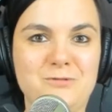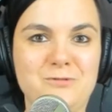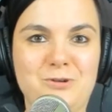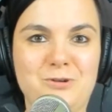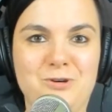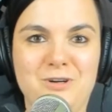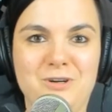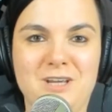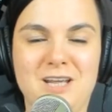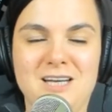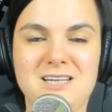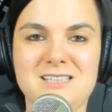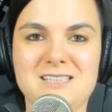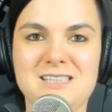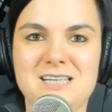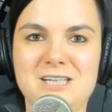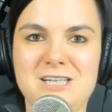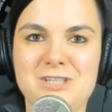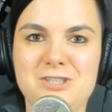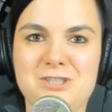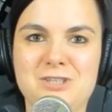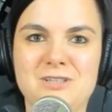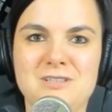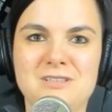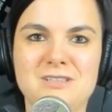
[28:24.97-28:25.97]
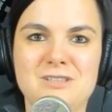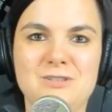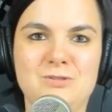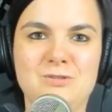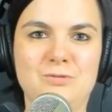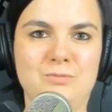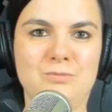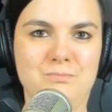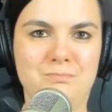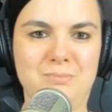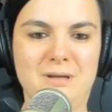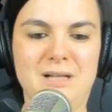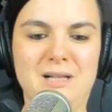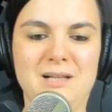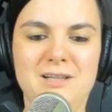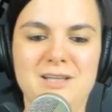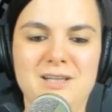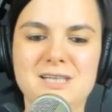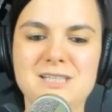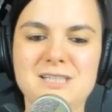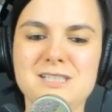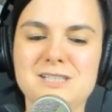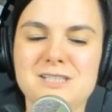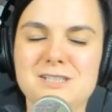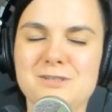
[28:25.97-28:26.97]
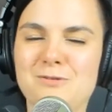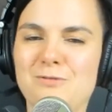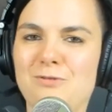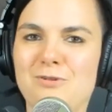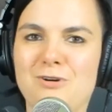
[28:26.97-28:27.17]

for organizations to build this,